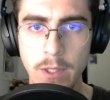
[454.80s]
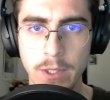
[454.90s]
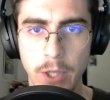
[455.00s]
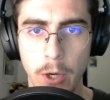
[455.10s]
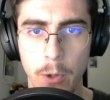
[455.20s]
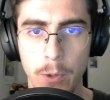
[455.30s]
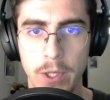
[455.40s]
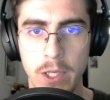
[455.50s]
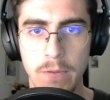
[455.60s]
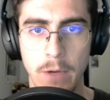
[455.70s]
So
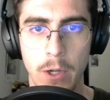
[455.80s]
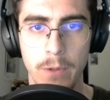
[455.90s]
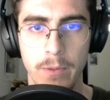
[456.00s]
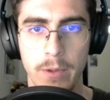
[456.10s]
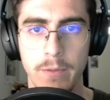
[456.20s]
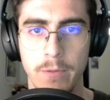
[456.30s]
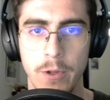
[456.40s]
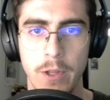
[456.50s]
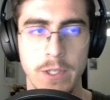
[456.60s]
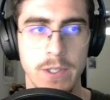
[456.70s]
the default
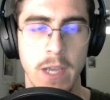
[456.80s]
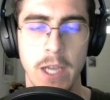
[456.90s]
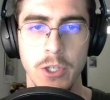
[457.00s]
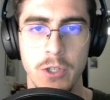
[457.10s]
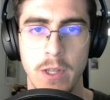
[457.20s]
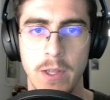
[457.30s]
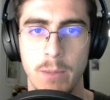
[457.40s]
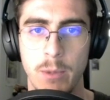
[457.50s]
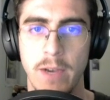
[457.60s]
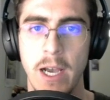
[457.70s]
for this sketch that they
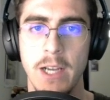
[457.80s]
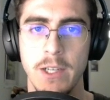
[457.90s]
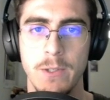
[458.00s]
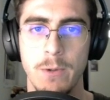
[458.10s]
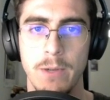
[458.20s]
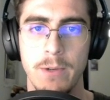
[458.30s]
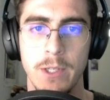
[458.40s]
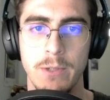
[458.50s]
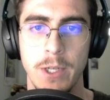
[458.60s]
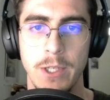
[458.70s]
provide is 21
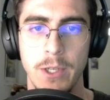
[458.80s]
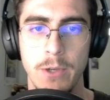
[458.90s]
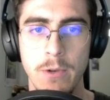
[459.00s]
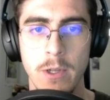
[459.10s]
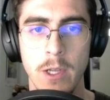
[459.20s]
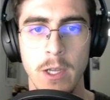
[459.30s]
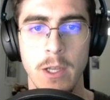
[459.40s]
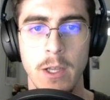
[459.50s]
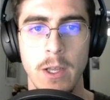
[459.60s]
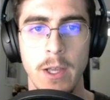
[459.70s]
and 22.
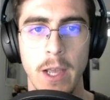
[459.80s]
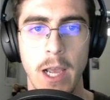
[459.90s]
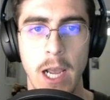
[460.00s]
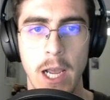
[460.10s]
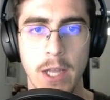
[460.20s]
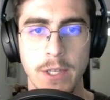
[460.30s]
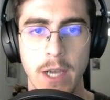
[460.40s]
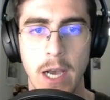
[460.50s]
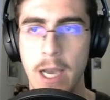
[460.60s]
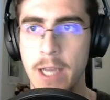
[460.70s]
And
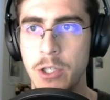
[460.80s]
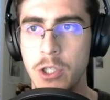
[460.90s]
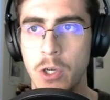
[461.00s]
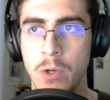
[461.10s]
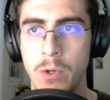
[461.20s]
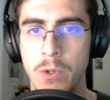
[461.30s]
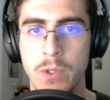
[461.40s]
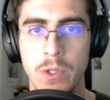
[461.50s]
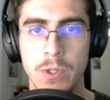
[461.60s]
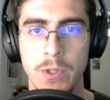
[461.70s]
I
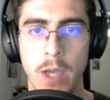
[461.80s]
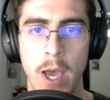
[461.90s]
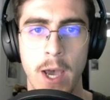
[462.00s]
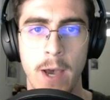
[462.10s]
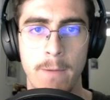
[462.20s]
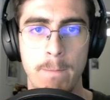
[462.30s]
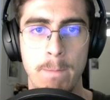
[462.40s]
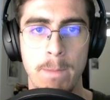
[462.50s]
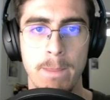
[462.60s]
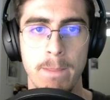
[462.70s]
chose
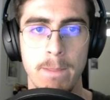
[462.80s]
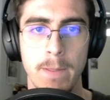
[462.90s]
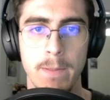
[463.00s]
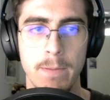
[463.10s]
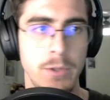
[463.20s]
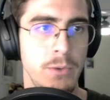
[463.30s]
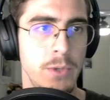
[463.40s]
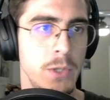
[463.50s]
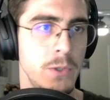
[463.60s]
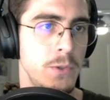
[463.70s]
um, to
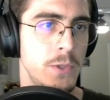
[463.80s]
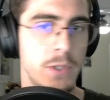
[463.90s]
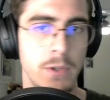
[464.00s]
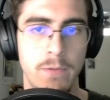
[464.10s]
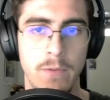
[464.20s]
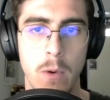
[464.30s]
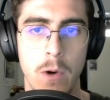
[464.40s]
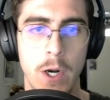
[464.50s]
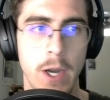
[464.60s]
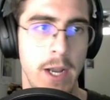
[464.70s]
use
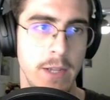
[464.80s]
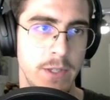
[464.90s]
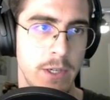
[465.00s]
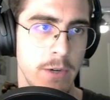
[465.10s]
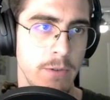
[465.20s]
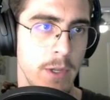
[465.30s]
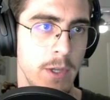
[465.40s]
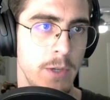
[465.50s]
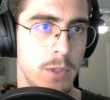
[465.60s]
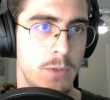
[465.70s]
4 and 0,
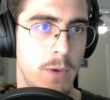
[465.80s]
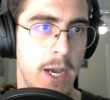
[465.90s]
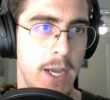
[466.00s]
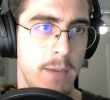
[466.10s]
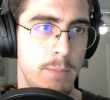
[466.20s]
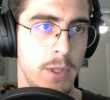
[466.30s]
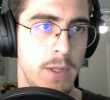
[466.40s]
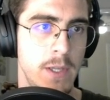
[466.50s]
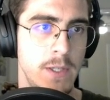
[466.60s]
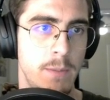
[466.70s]
which is why I
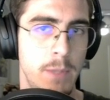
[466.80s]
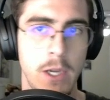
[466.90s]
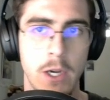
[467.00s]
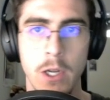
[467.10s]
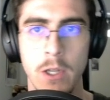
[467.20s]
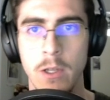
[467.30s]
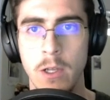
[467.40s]
put these up here.